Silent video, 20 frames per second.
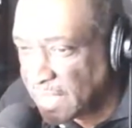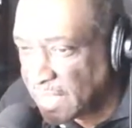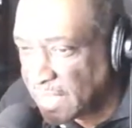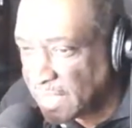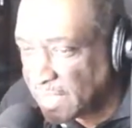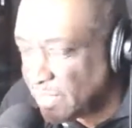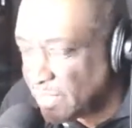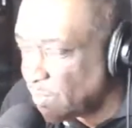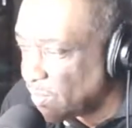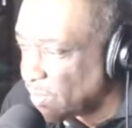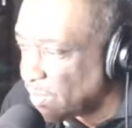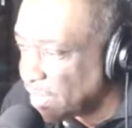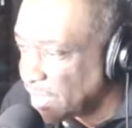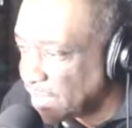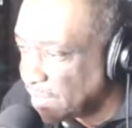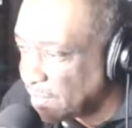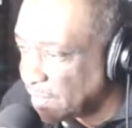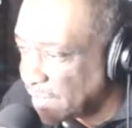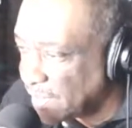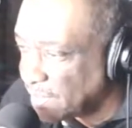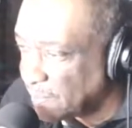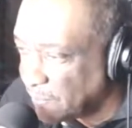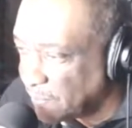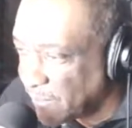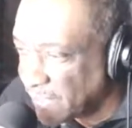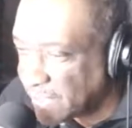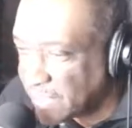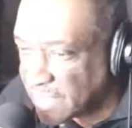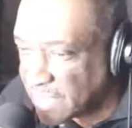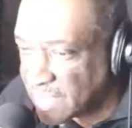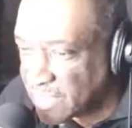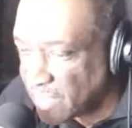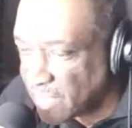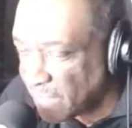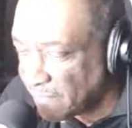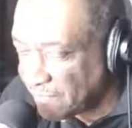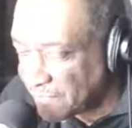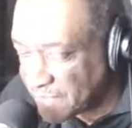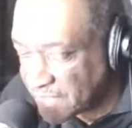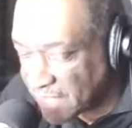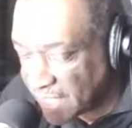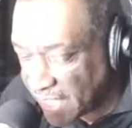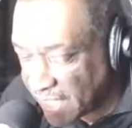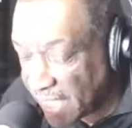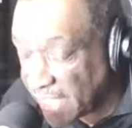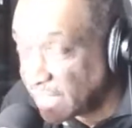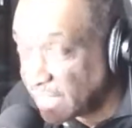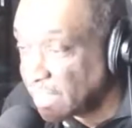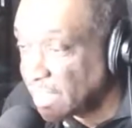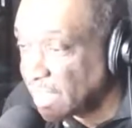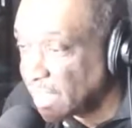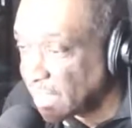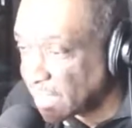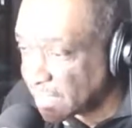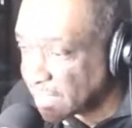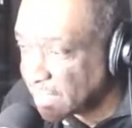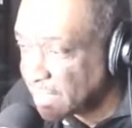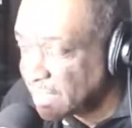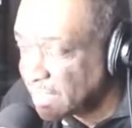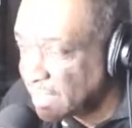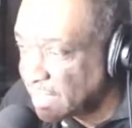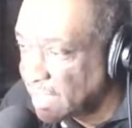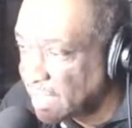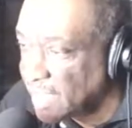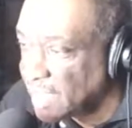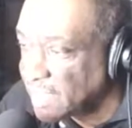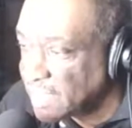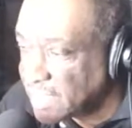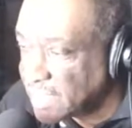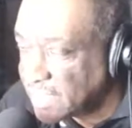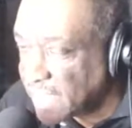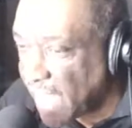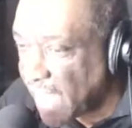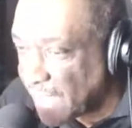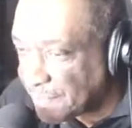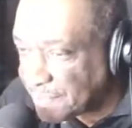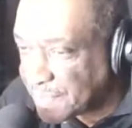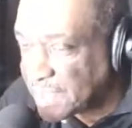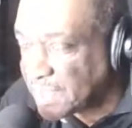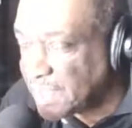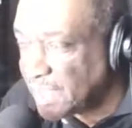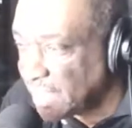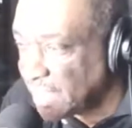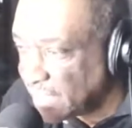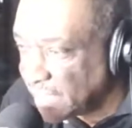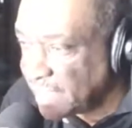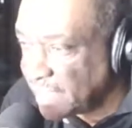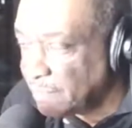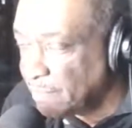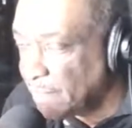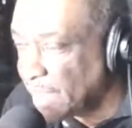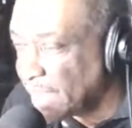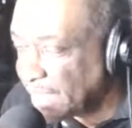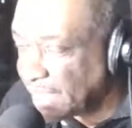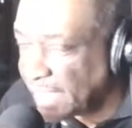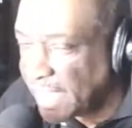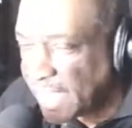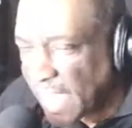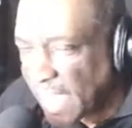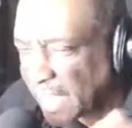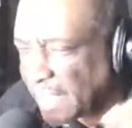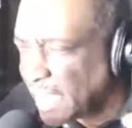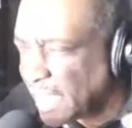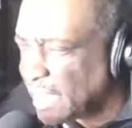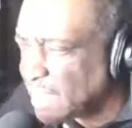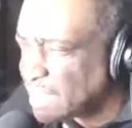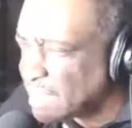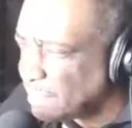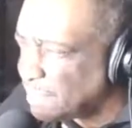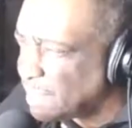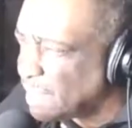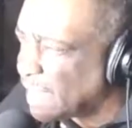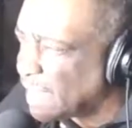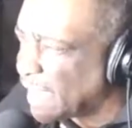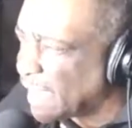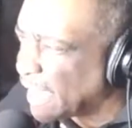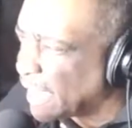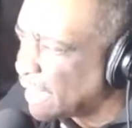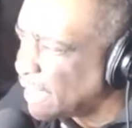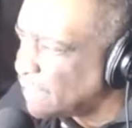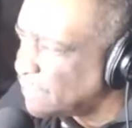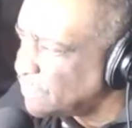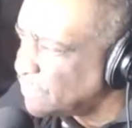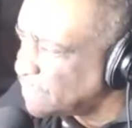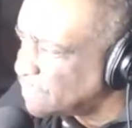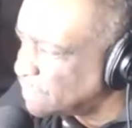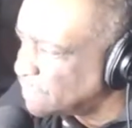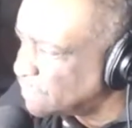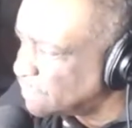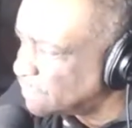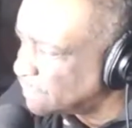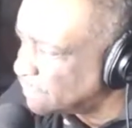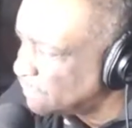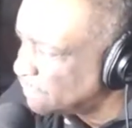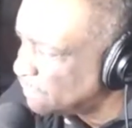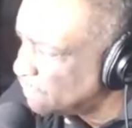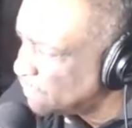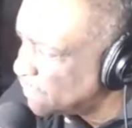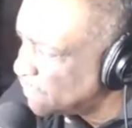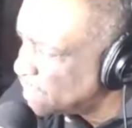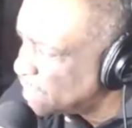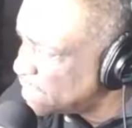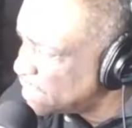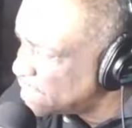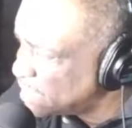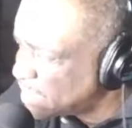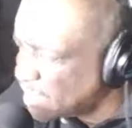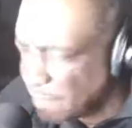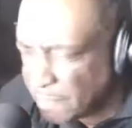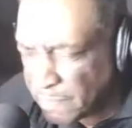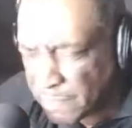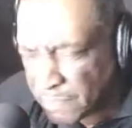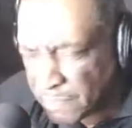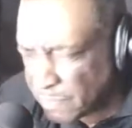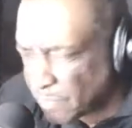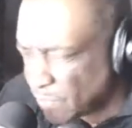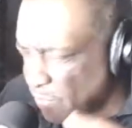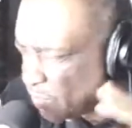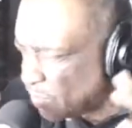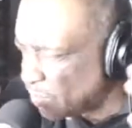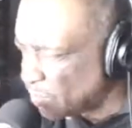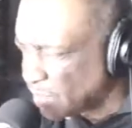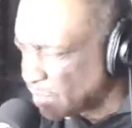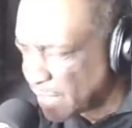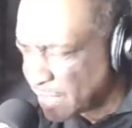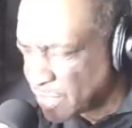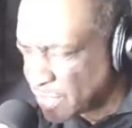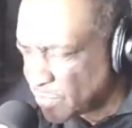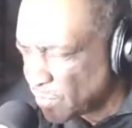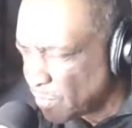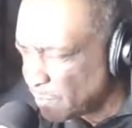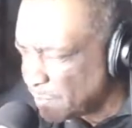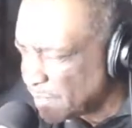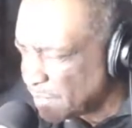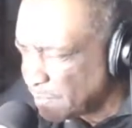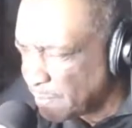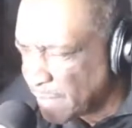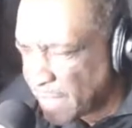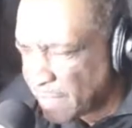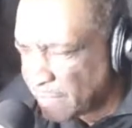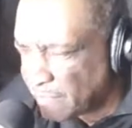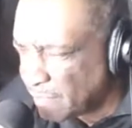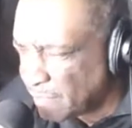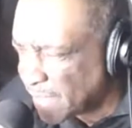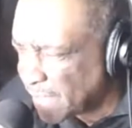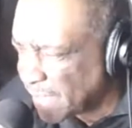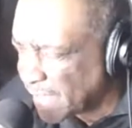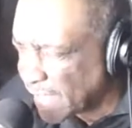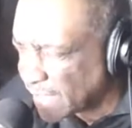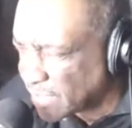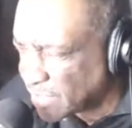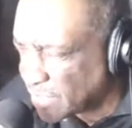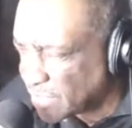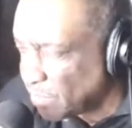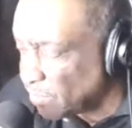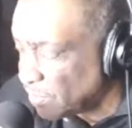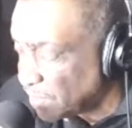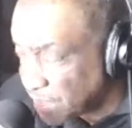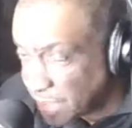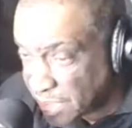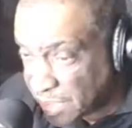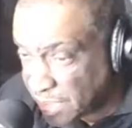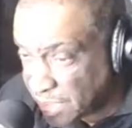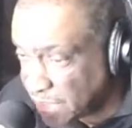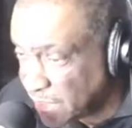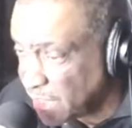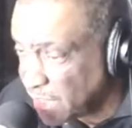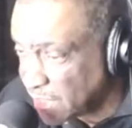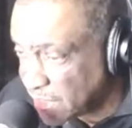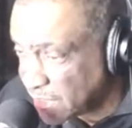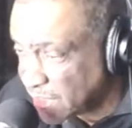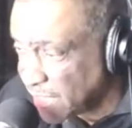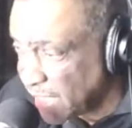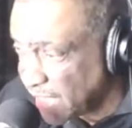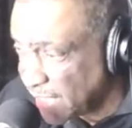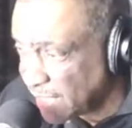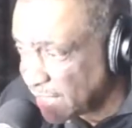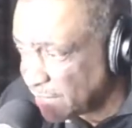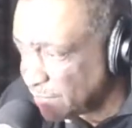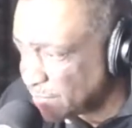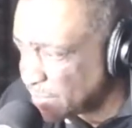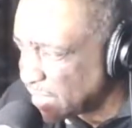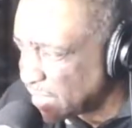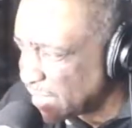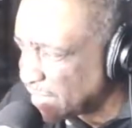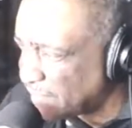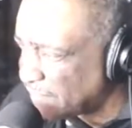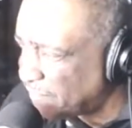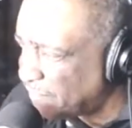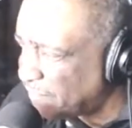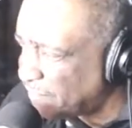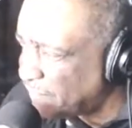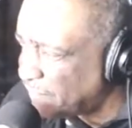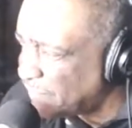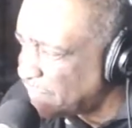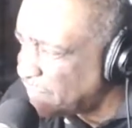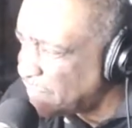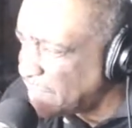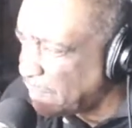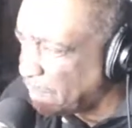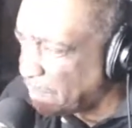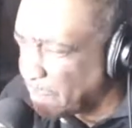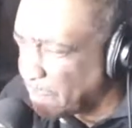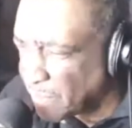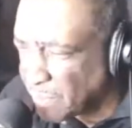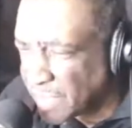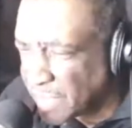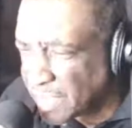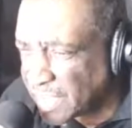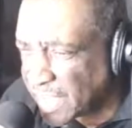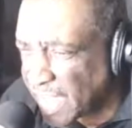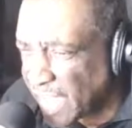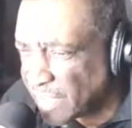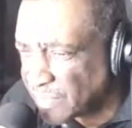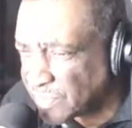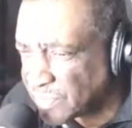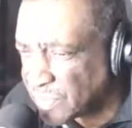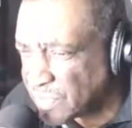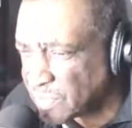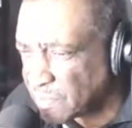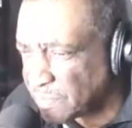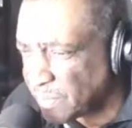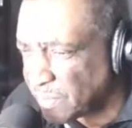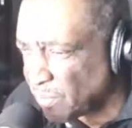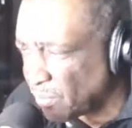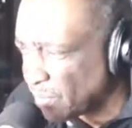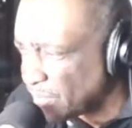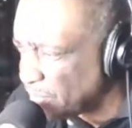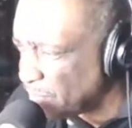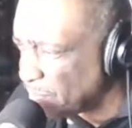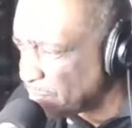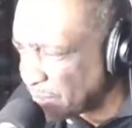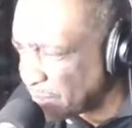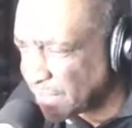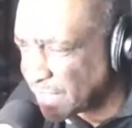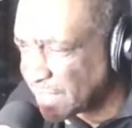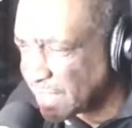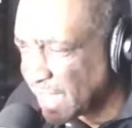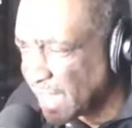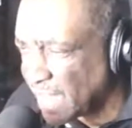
You weren't in the president's office saying, "Hey, look, stop stealing money." I think something like 100 and some exorbitant amount of money got stolen, and she said it was like $50 billion disappeared or $100 billion